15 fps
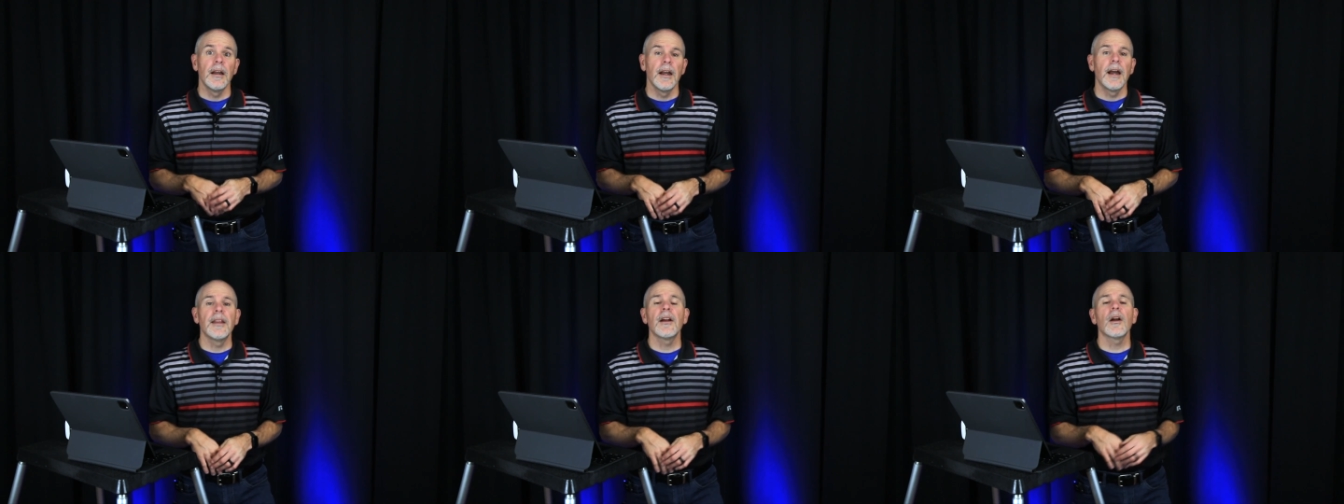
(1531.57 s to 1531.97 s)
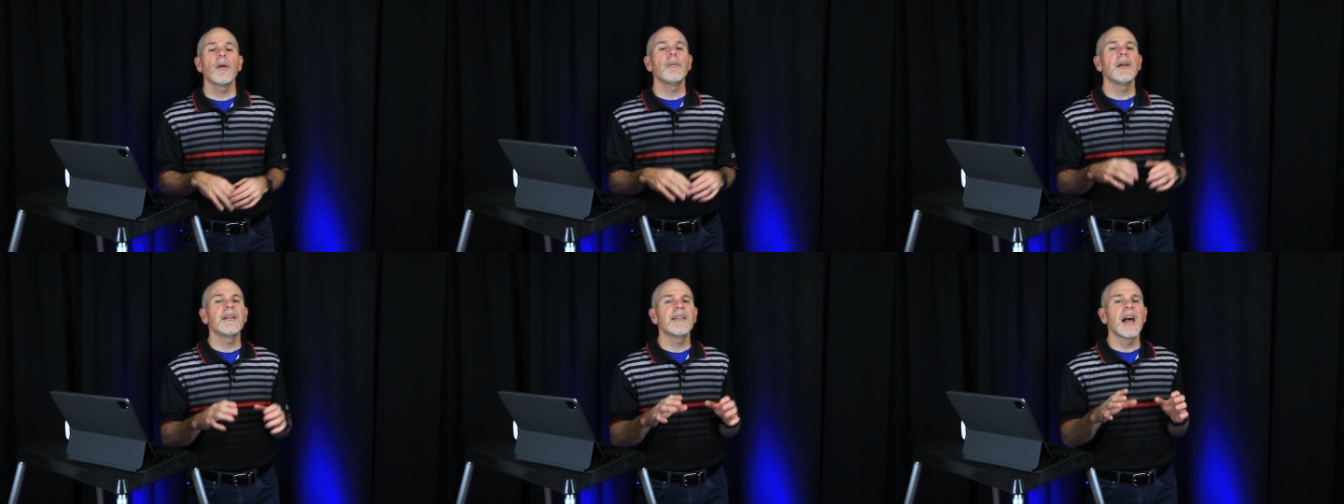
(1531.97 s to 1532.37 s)
And there
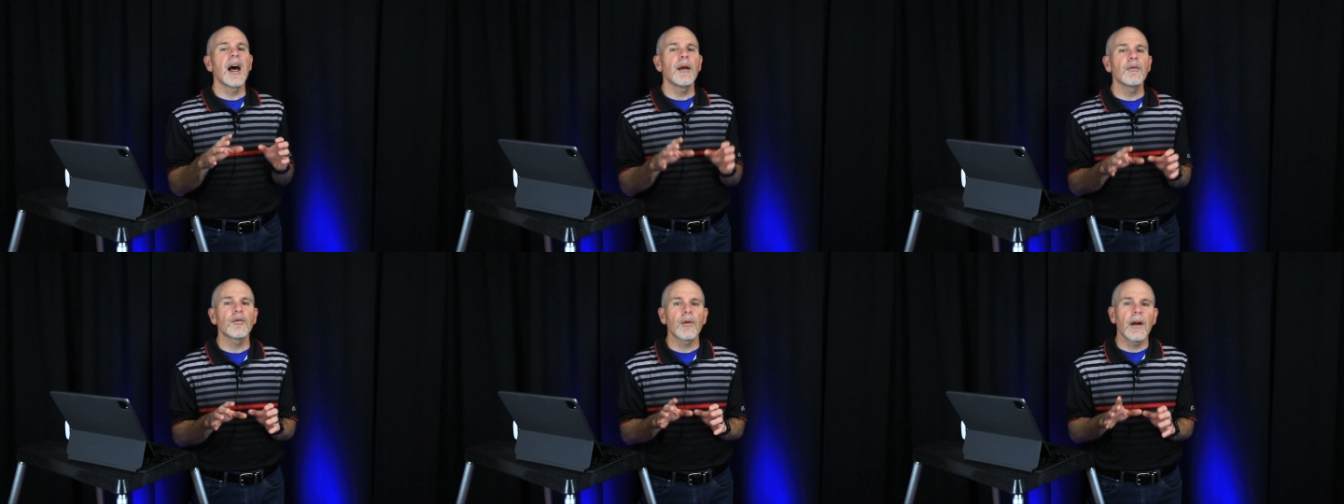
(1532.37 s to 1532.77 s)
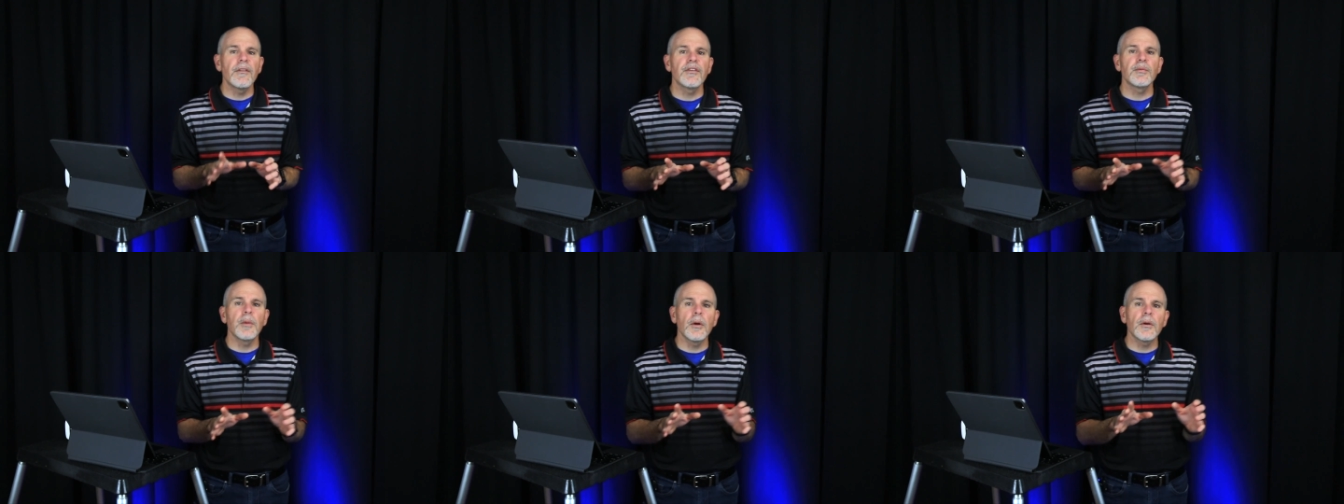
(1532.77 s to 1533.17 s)
have been times where
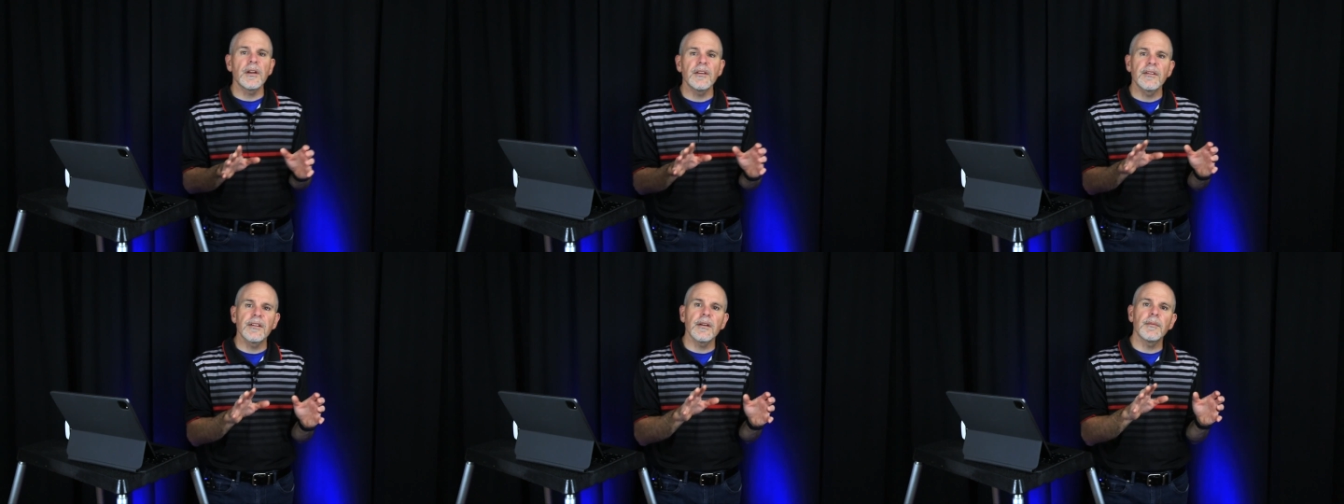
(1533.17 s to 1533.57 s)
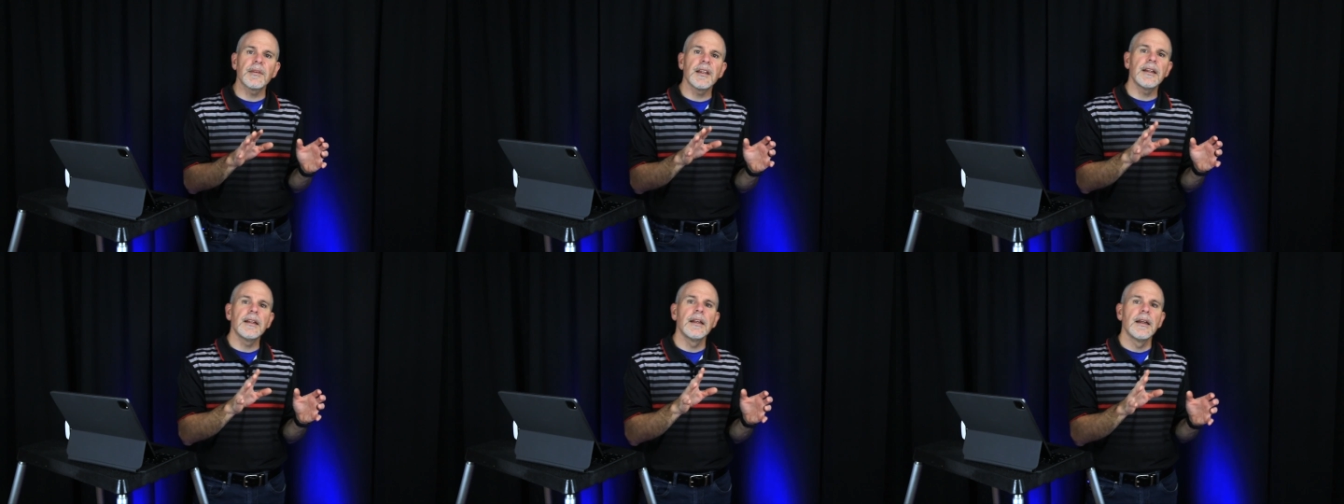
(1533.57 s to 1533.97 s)
I've spoken
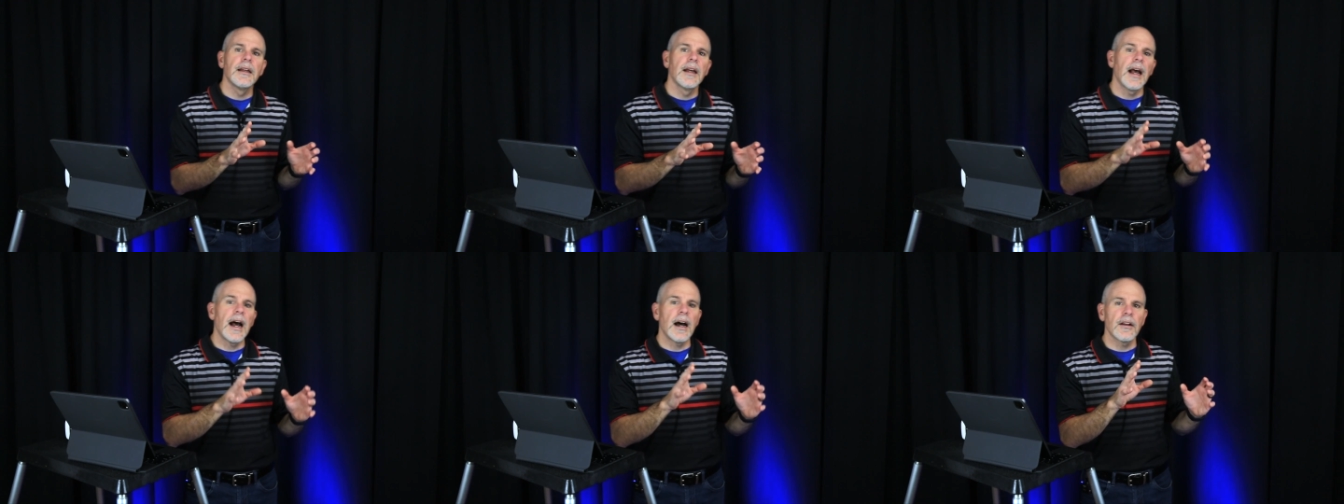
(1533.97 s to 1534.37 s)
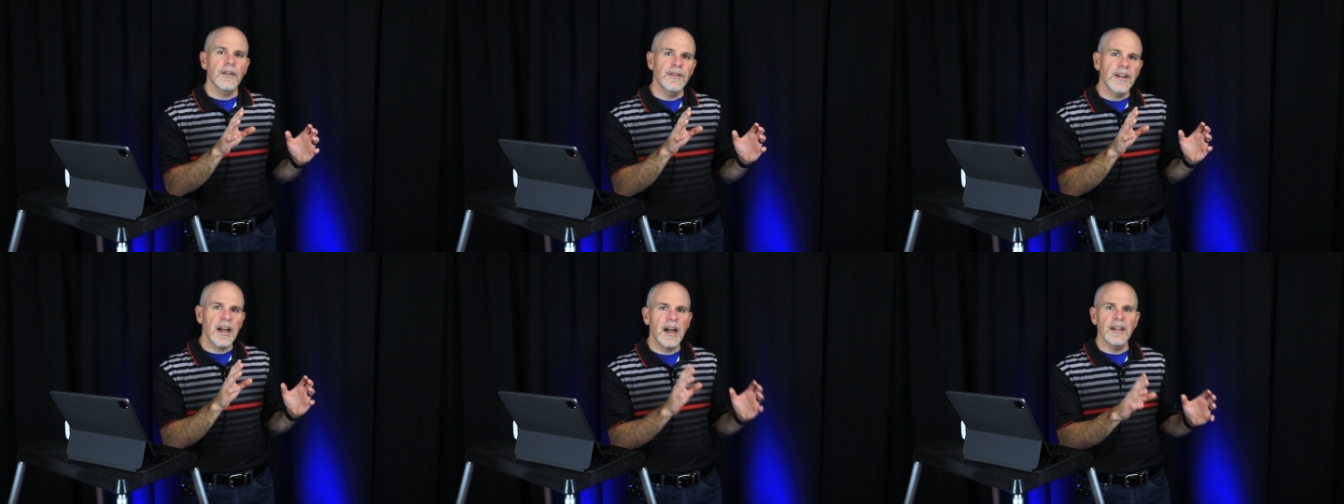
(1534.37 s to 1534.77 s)
something out
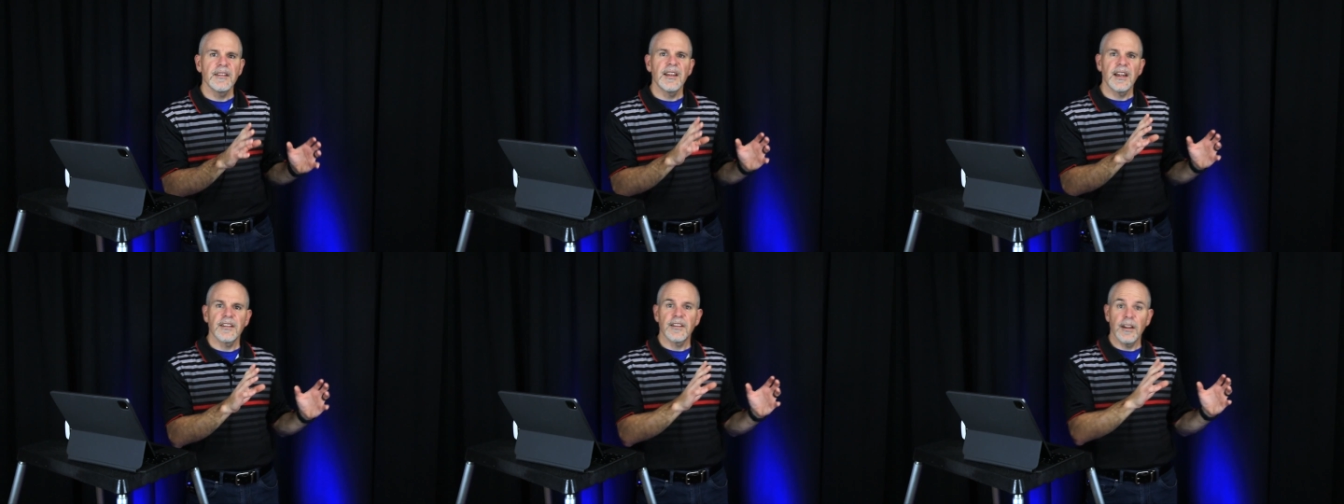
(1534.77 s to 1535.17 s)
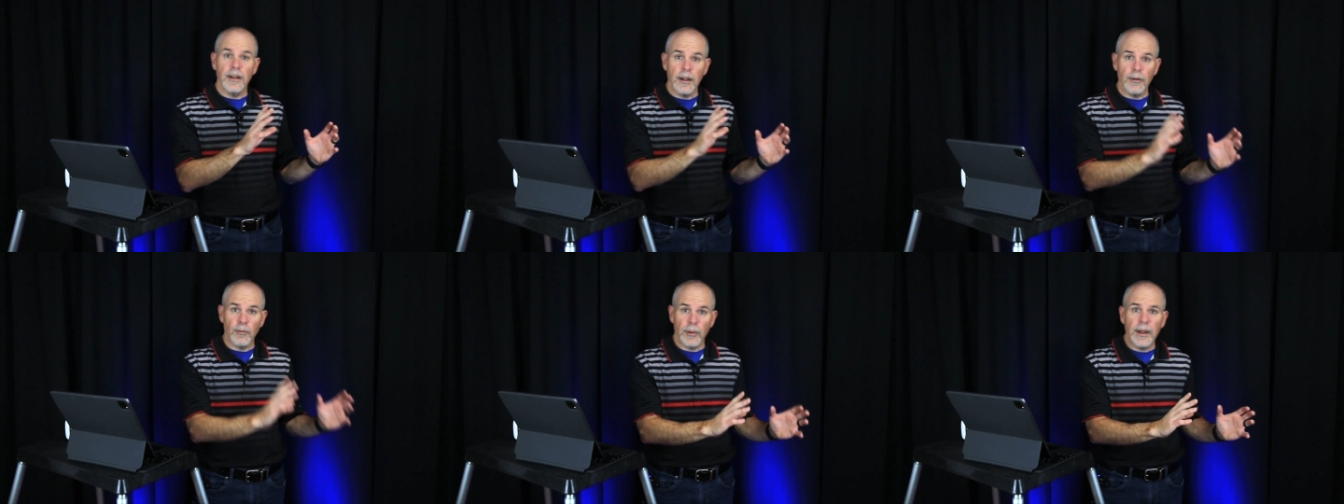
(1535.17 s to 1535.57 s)
of context and
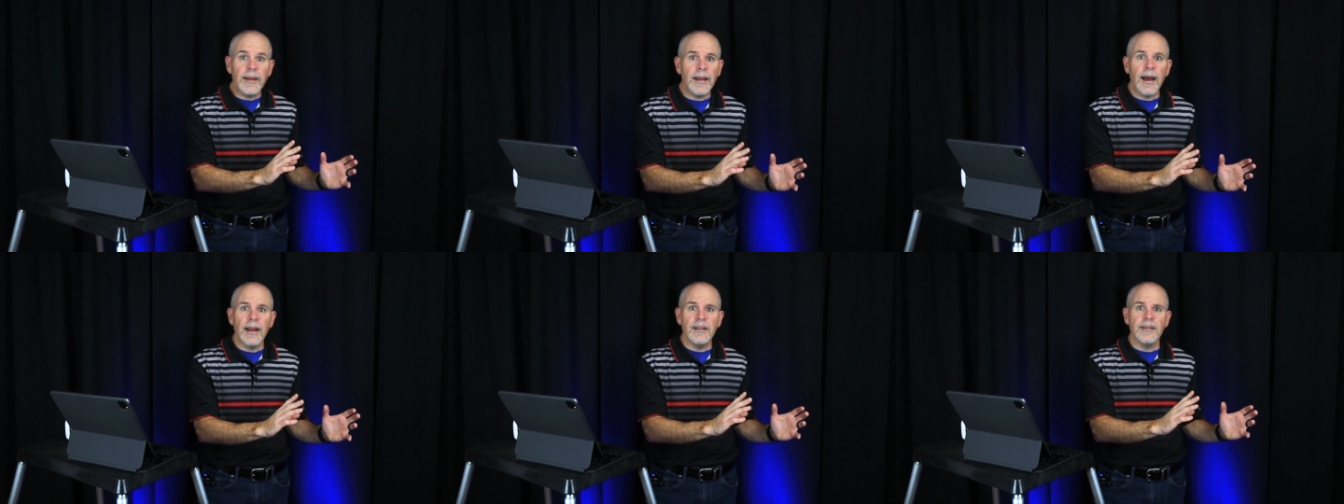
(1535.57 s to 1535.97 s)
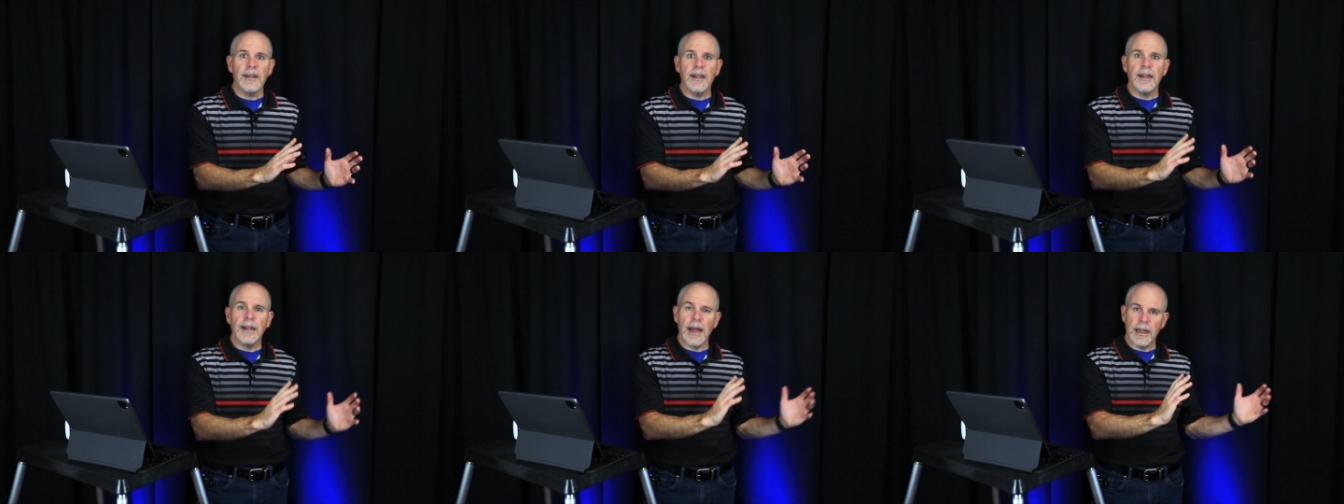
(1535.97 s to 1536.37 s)
didn't realize
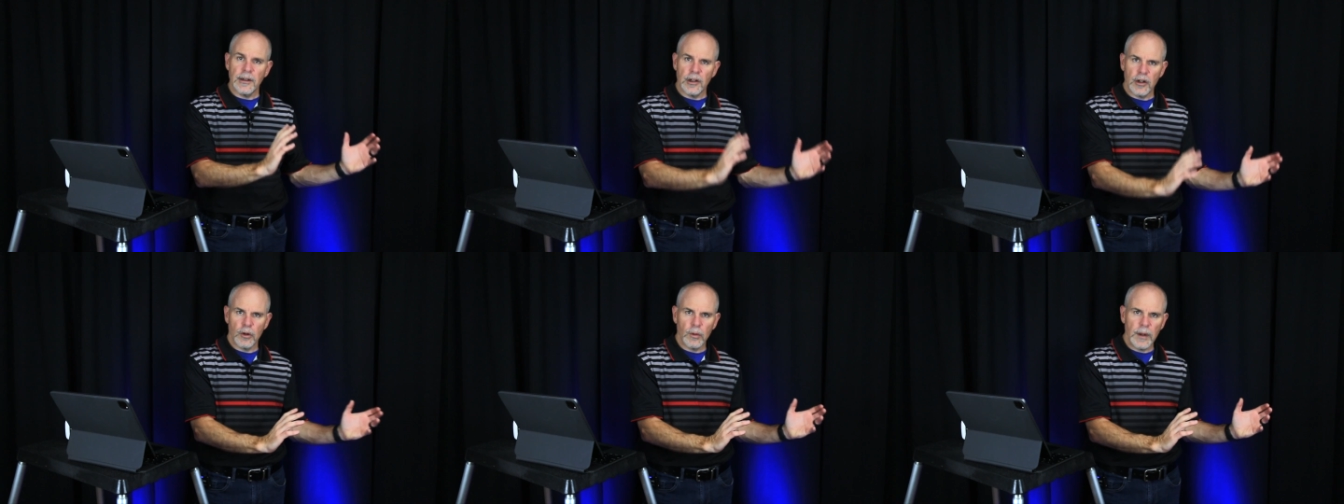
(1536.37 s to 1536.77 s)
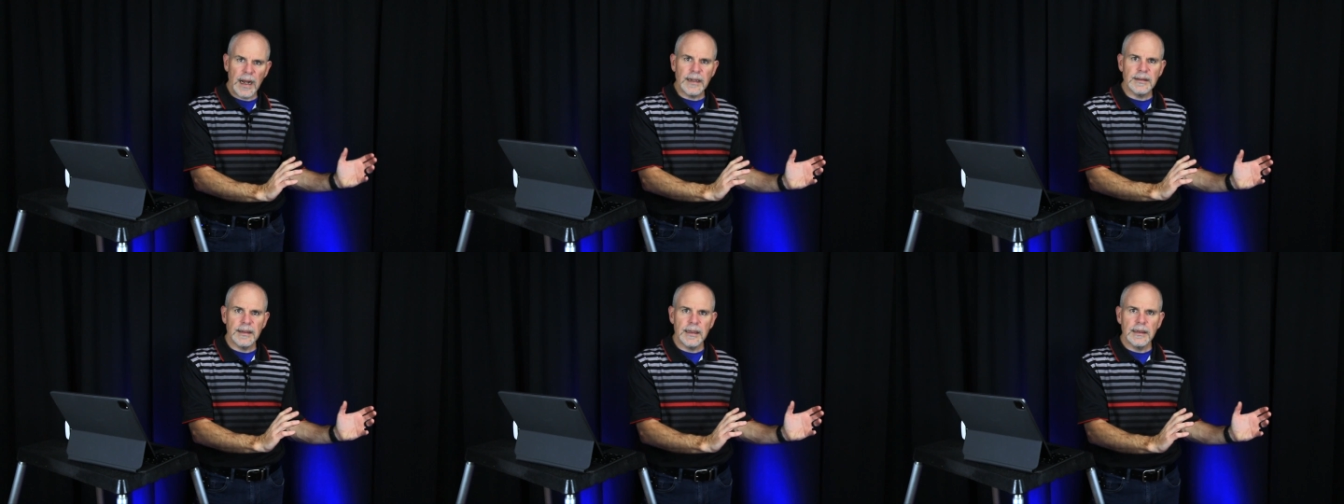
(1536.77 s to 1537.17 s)
it and had to
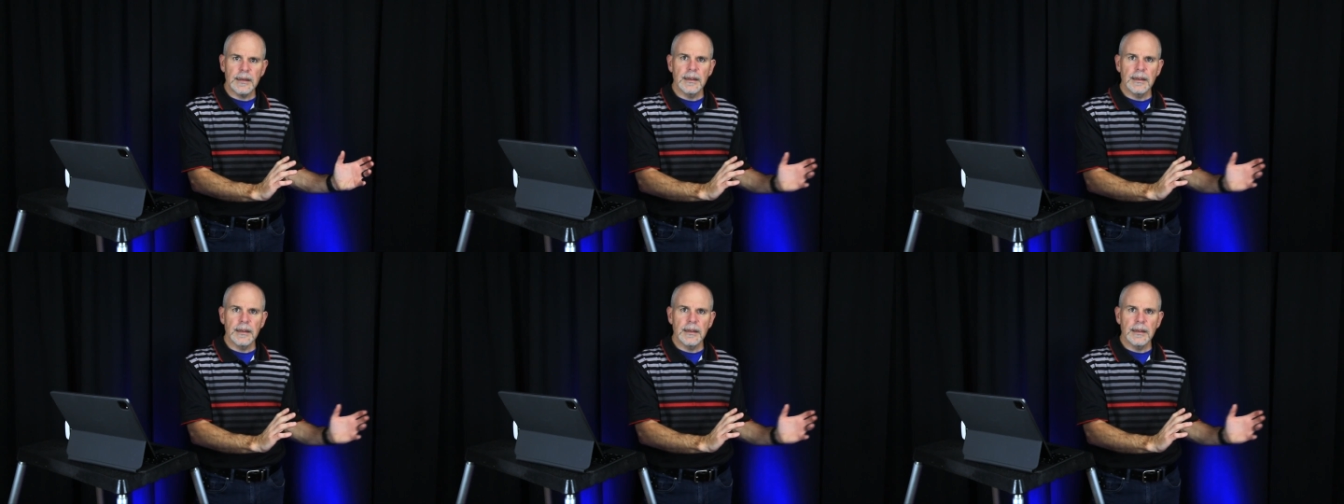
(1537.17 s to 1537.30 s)
correct it.